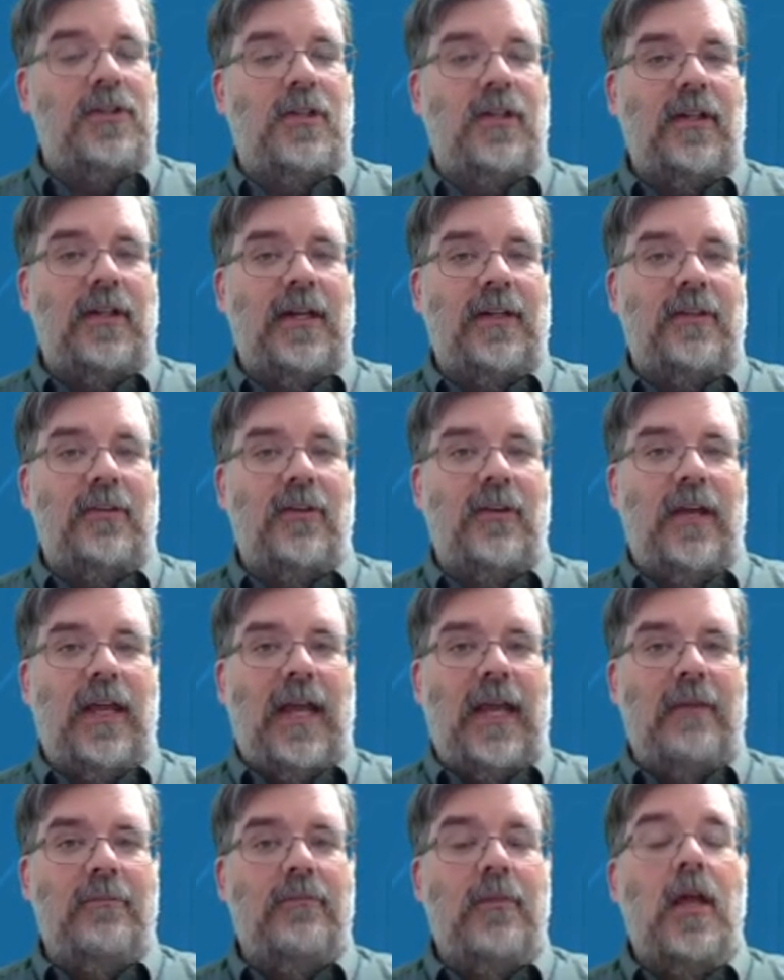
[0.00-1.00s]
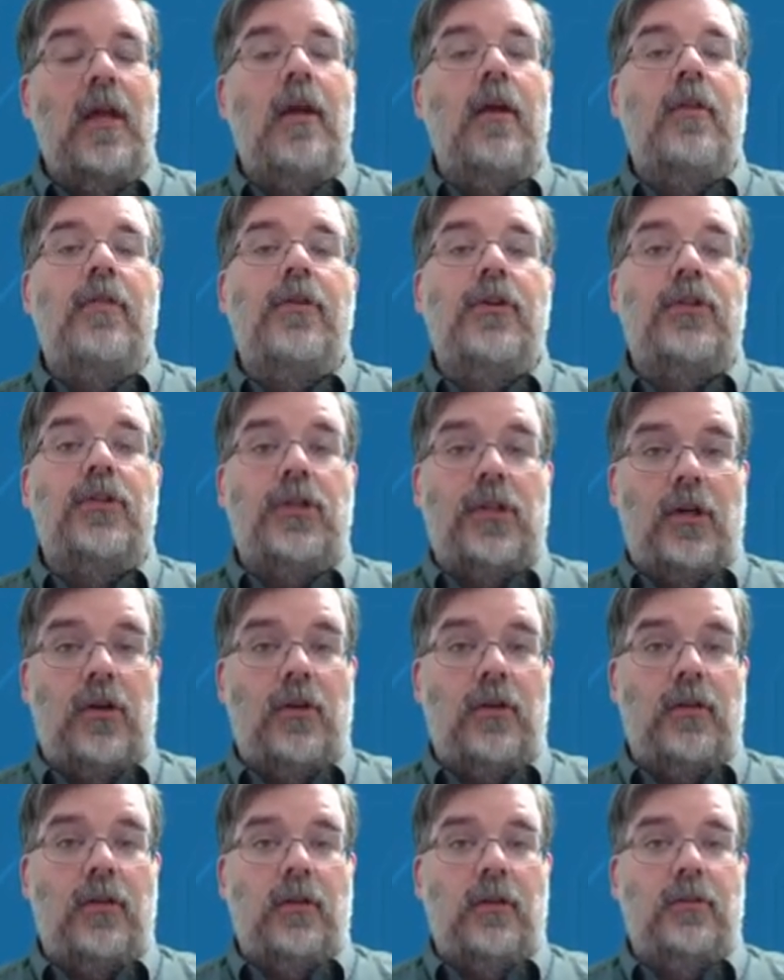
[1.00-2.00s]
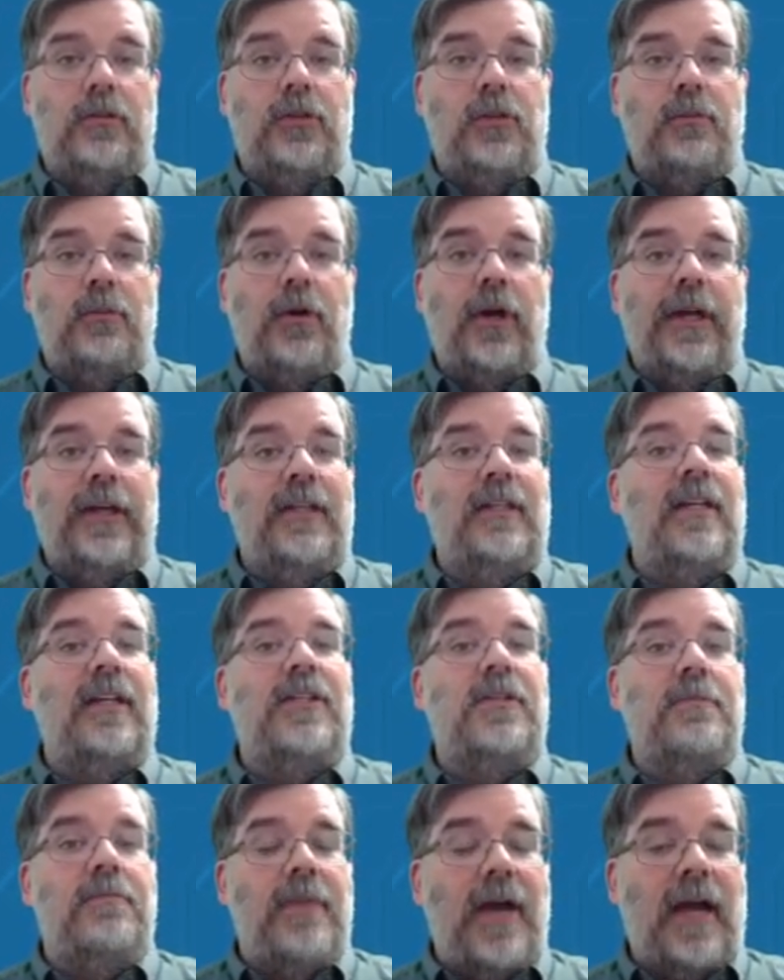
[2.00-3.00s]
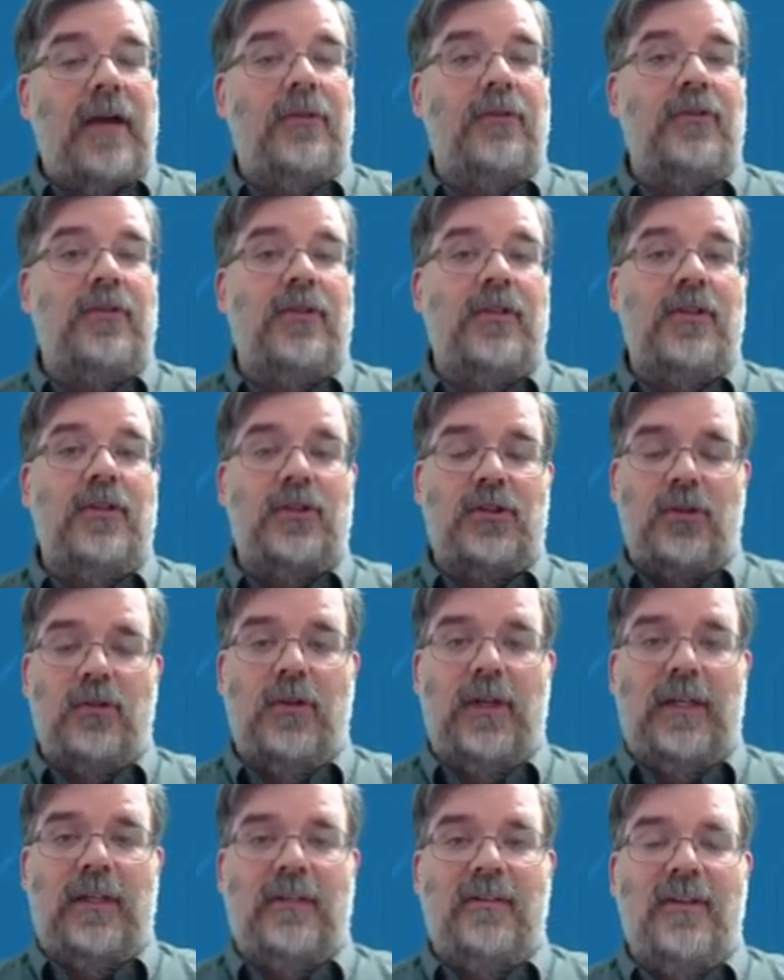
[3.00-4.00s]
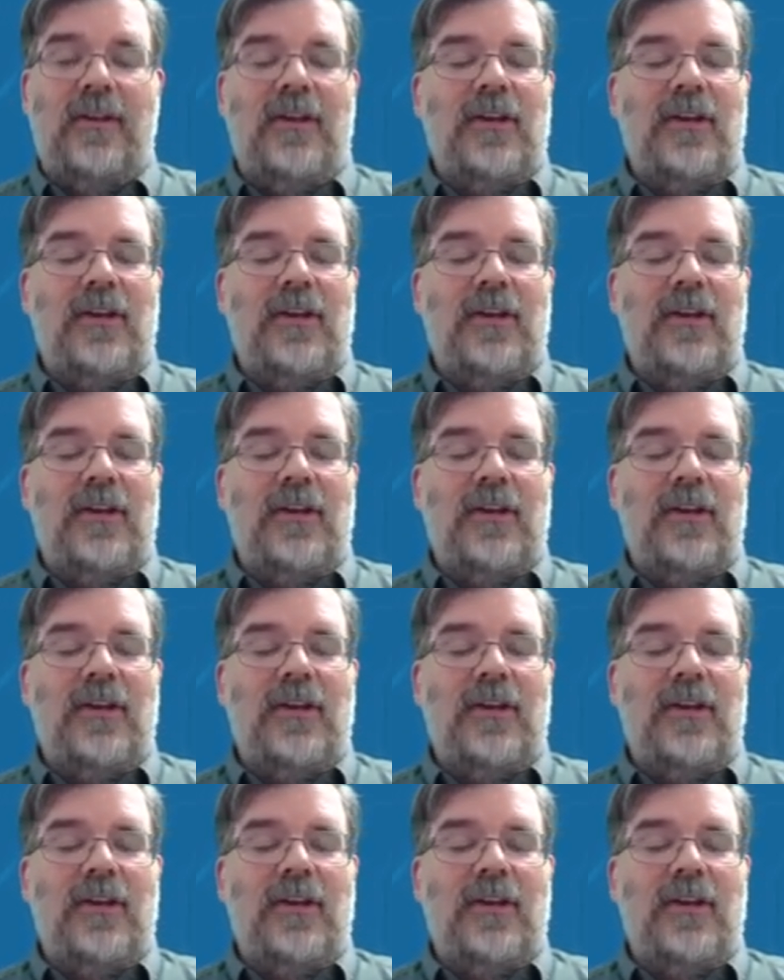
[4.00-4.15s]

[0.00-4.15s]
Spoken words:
Collector game, the turtle sprite is bound to the screen,